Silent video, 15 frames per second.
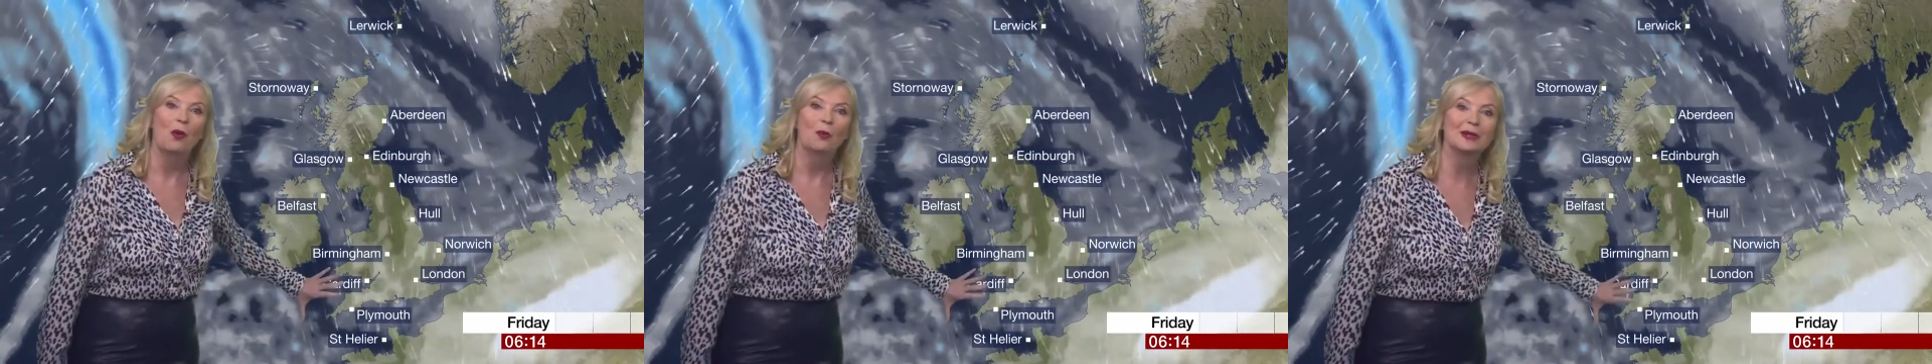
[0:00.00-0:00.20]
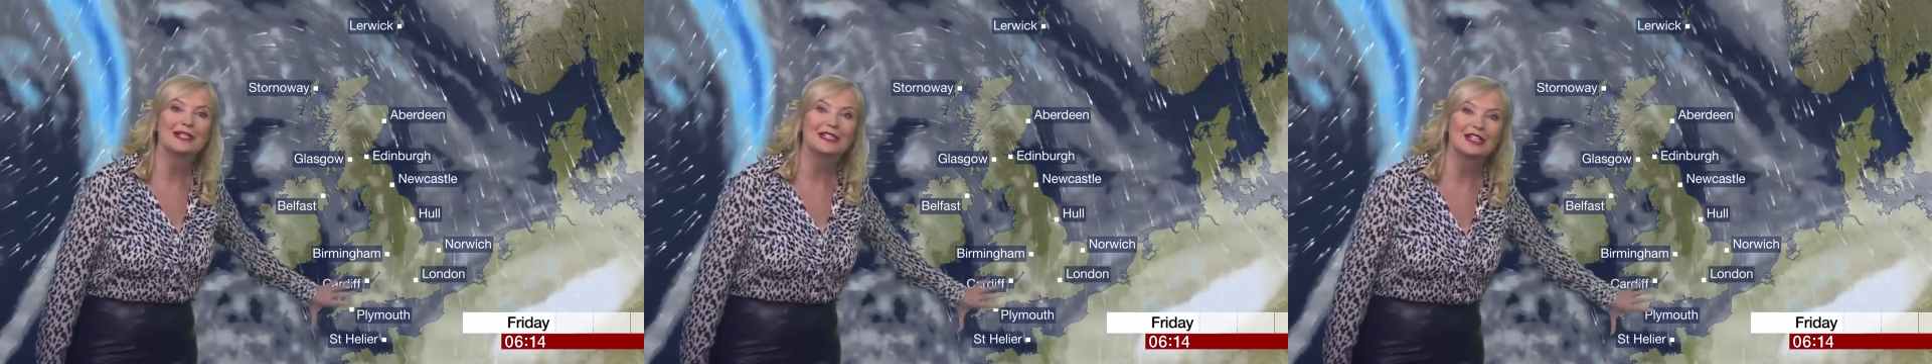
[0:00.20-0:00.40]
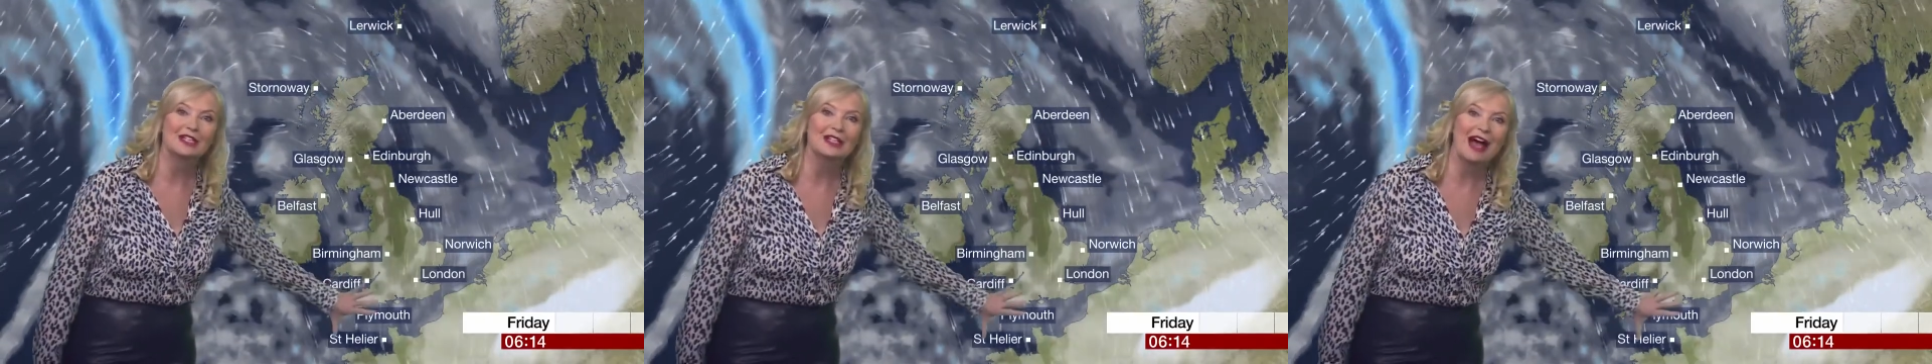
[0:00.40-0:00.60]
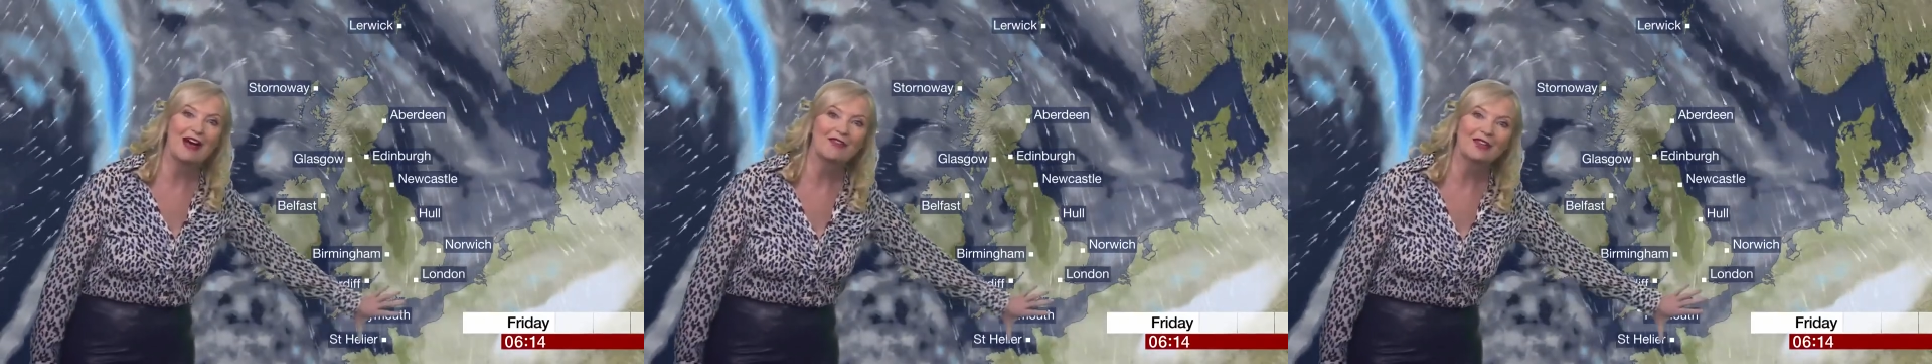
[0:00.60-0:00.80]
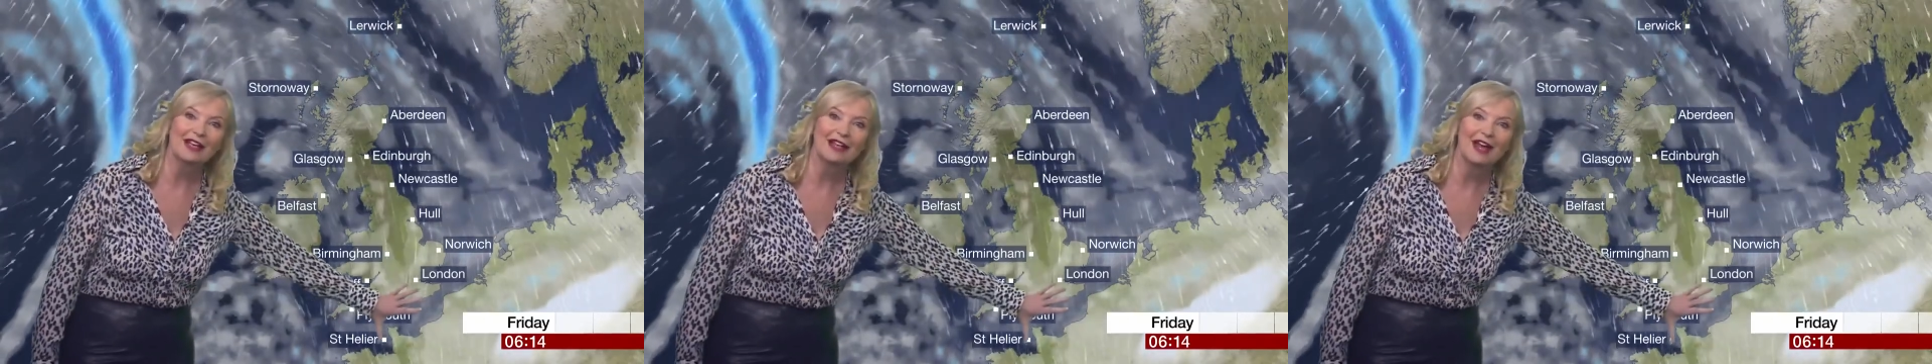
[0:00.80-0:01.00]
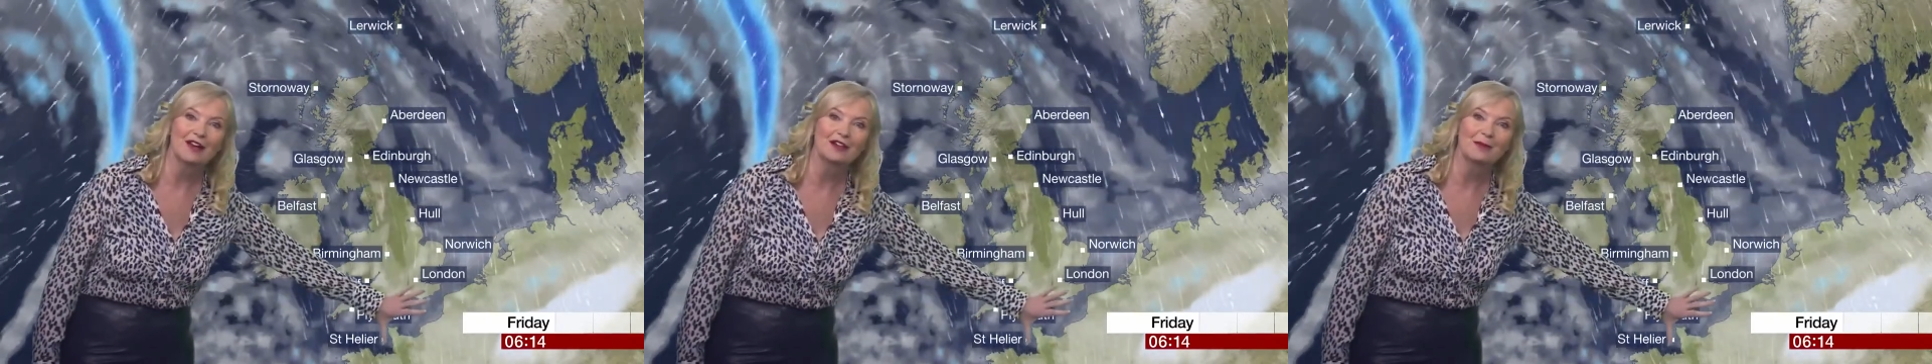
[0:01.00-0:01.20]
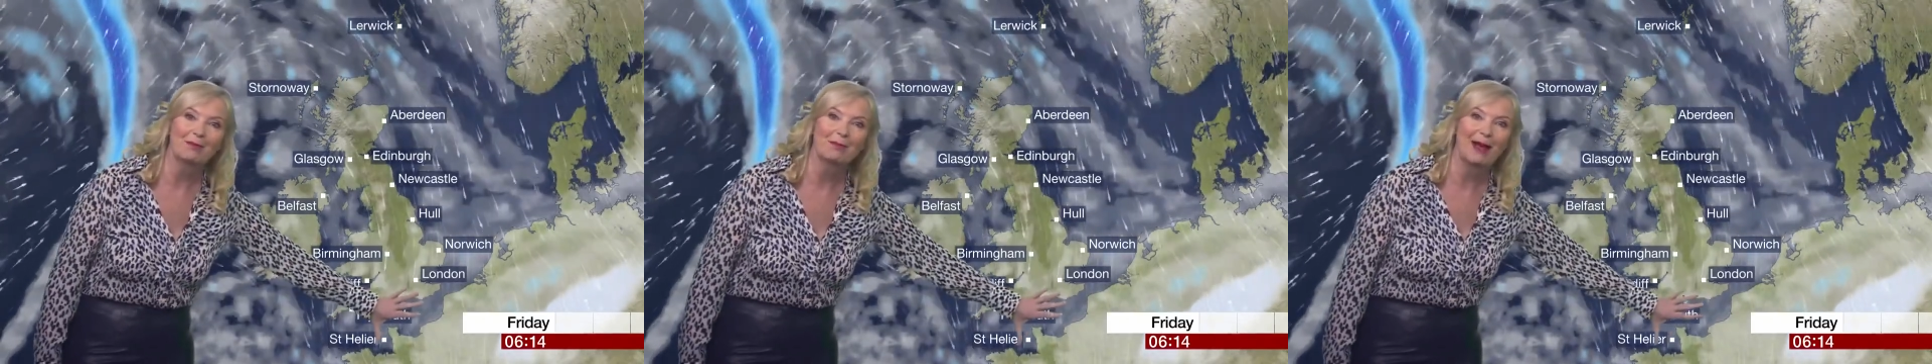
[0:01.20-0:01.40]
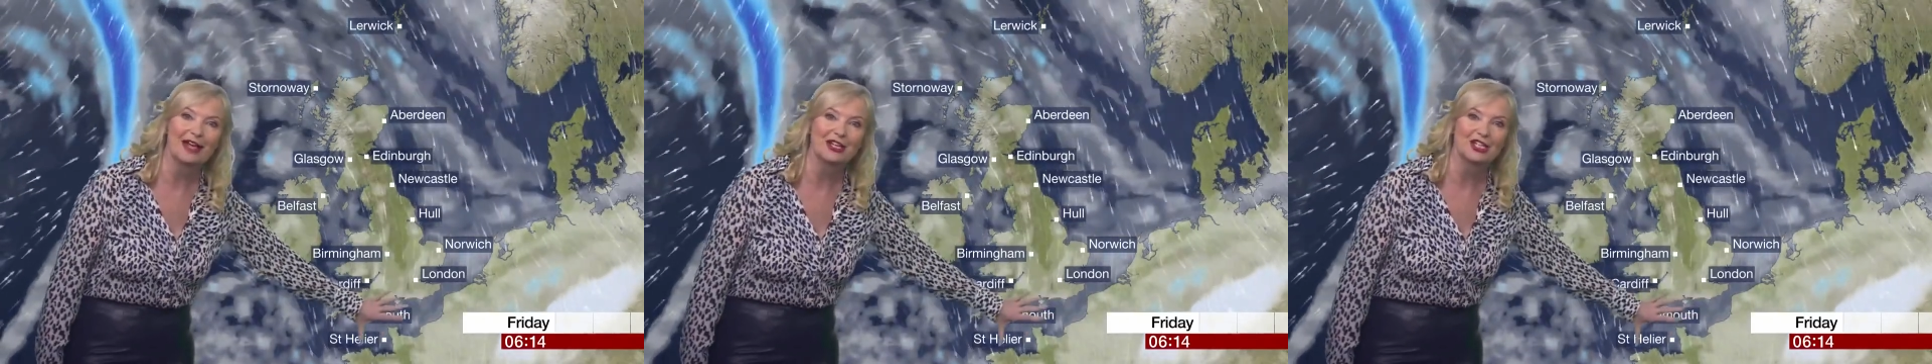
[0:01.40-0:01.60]
We still have the cloud
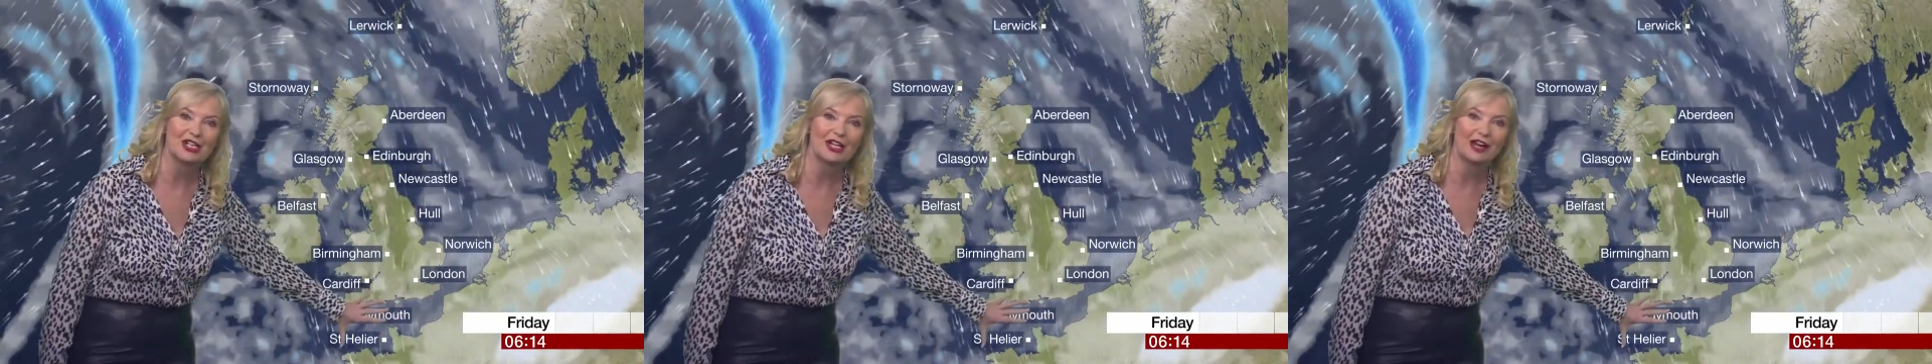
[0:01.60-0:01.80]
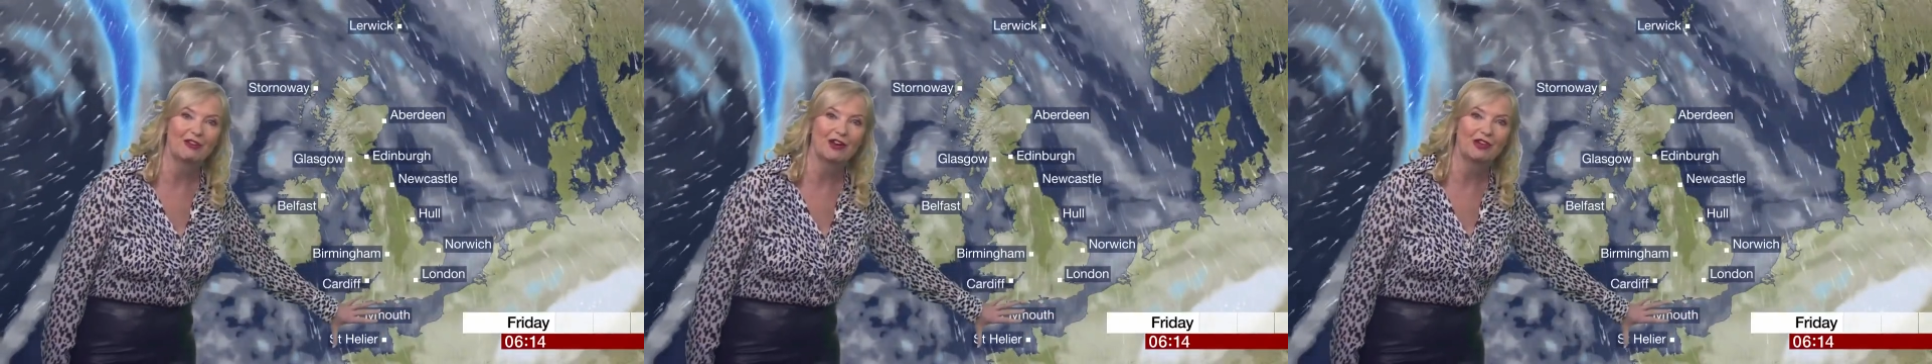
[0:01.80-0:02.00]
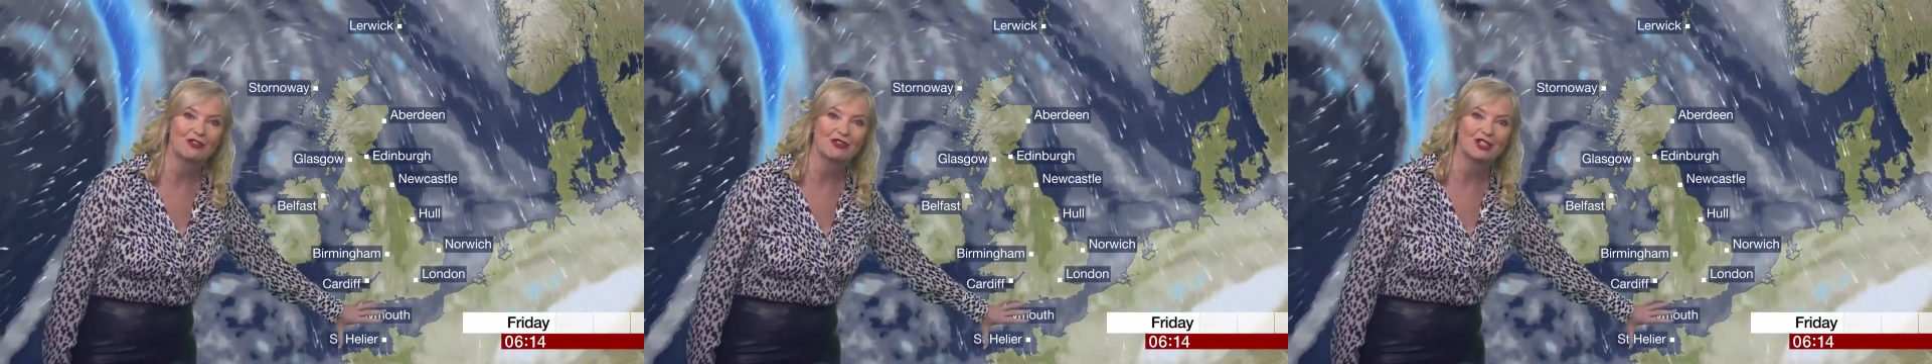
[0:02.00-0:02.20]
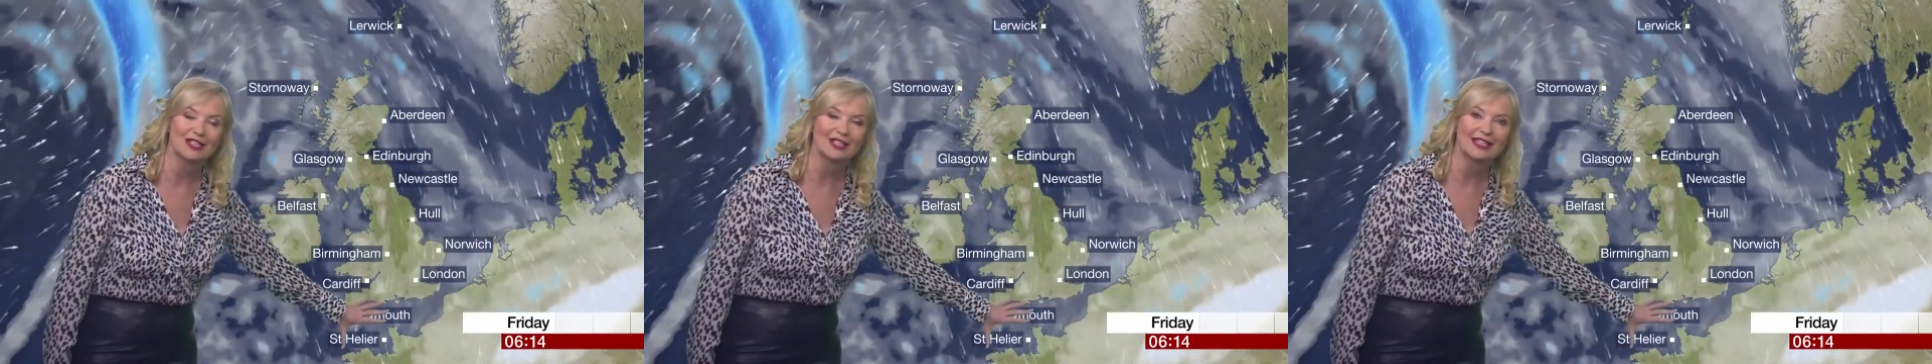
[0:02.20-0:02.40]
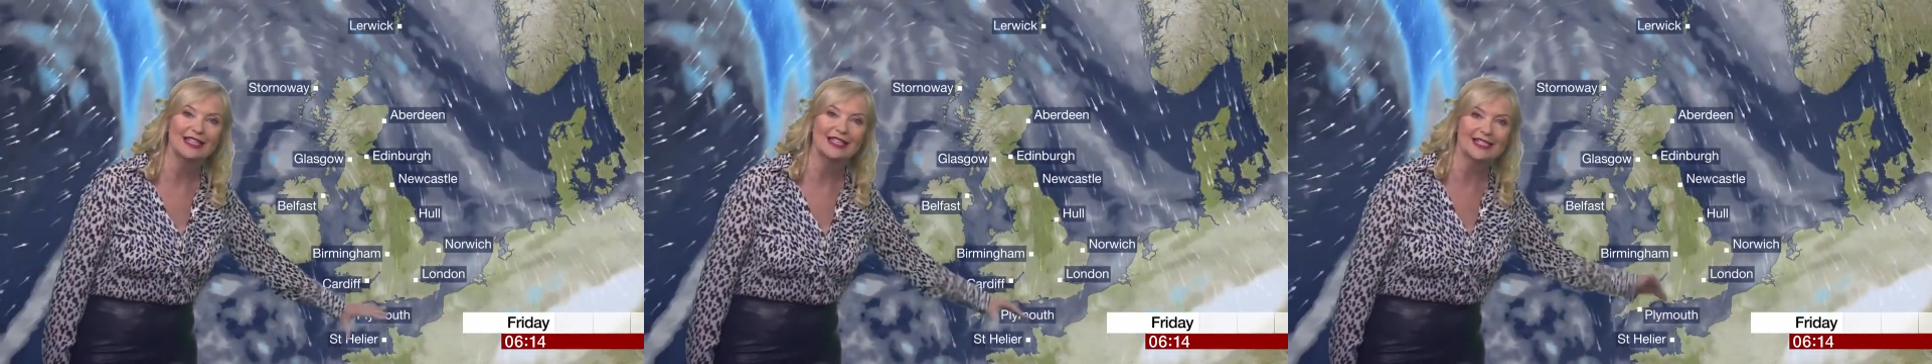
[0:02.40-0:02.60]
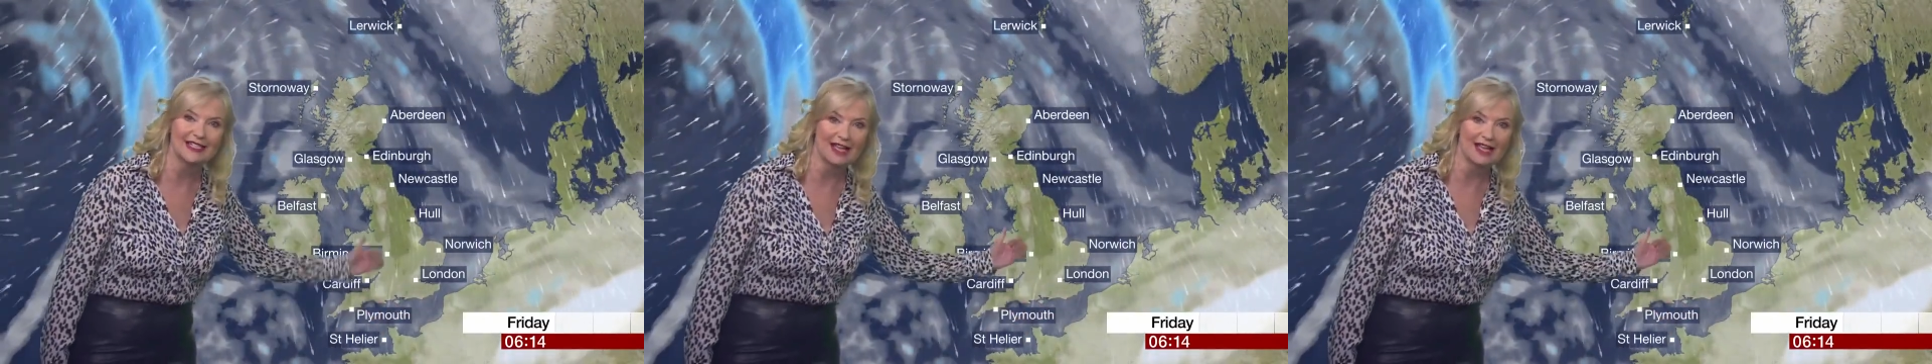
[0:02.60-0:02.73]
and patchy light rain or drizzle in the